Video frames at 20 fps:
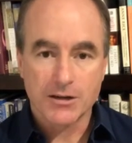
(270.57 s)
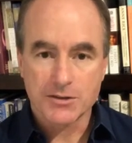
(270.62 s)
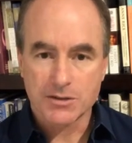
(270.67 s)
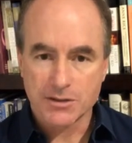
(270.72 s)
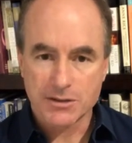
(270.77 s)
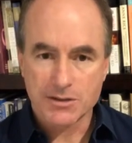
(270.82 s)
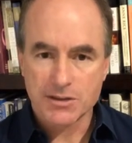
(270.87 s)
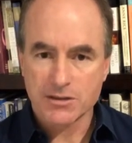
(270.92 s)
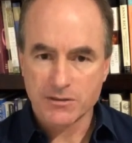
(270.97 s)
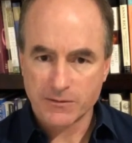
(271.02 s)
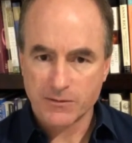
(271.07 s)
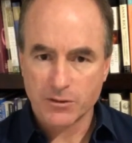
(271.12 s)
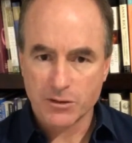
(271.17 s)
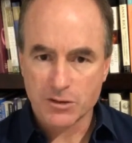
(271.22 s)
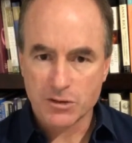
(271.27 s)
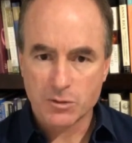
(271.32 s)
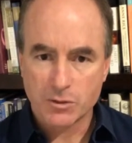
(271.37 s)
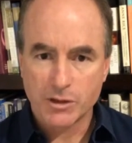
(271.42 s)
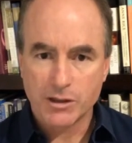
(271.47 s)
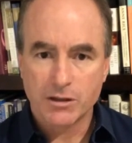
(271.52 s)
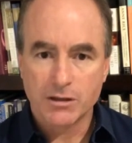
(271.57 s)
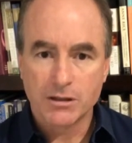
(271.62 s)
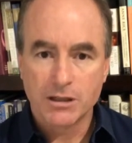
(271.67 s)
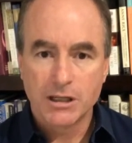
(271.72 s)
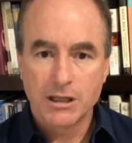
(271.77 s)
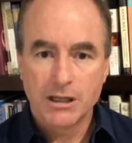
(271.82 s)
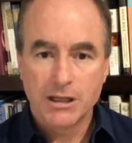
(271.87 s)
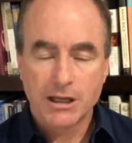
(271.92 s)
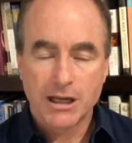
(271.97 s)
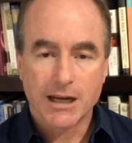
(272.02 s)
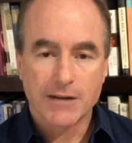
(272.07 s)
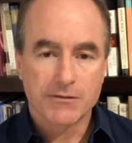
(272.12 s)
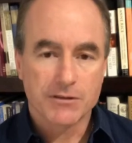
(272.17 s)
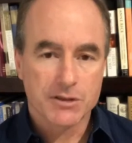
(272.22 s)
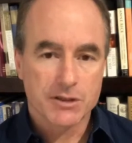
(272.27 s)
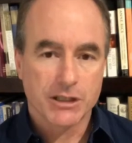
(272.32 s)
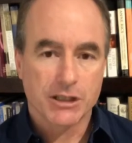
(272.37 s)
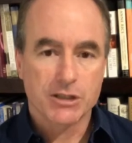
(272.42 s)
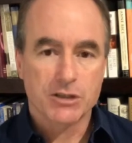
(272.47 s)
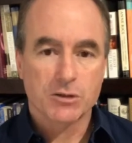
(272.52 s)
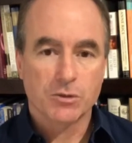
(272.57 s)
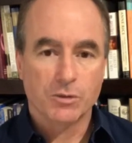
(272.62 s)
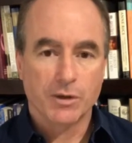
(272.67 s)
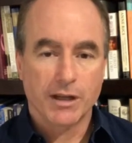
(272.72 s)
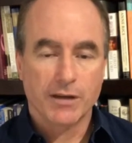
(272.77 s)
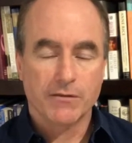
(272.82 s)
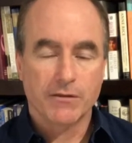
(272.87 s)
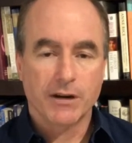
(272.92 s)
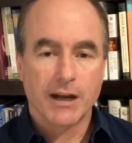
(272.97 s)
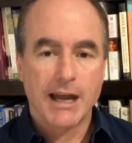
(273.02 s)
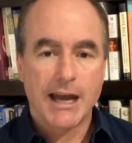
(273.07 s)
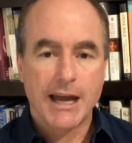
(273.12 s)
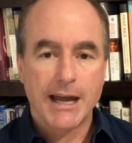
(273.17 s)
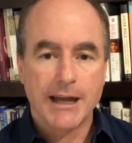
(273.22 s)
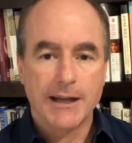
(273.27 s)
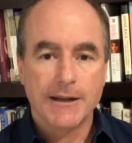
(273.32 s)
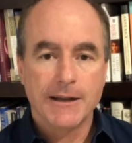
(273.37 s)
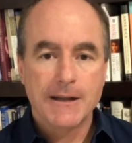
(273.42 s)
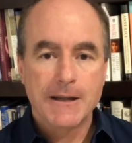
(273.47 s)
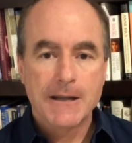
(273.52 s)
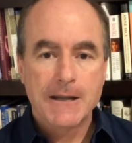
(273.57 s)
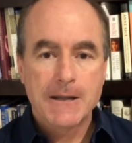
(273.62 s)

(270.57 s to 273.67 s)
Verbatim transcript: so this is the first real conversation we ever had.